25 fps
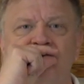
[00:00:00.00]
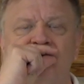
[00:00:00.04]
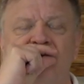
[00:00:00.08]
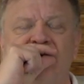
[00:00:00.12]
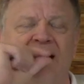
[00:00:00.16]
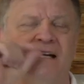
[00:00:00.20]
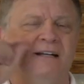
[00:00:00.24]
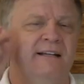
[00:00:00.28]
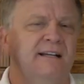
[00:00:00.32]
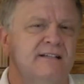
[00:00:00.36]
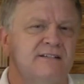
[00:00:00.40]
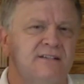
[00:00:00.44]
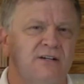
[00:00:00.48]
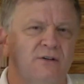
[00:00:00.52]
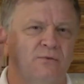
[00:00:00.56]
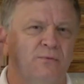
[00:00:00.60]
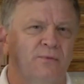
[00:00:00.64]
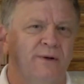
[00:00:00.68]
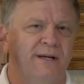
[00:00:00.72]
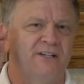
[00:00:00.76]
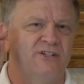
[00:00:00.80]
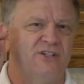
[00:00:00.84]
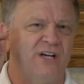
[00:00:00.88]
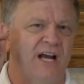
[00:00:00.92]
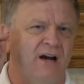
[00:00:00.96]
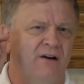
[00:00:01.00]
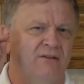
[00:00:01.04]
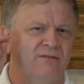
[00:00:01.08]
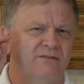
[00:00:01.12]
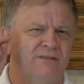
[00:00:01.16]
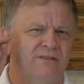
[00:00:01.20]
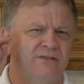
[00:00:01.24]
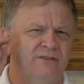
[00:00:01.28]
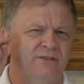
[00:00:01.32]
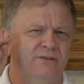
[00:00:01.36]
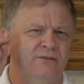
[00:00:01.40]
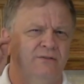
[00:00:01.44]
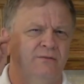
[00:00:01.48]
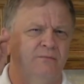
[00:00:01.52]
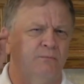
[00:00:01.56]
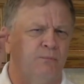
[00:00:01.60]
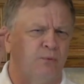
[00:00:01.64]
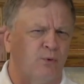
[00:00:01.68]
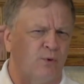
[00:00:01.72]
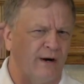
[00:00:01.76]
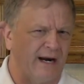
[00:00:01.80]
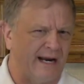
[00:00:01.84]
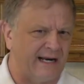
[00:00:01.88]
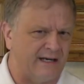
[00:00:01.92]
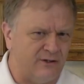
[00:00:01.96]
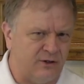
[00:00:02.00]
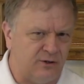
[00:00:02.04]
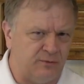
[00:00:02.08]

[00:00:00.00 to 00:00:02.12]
and doesn't reach out to brand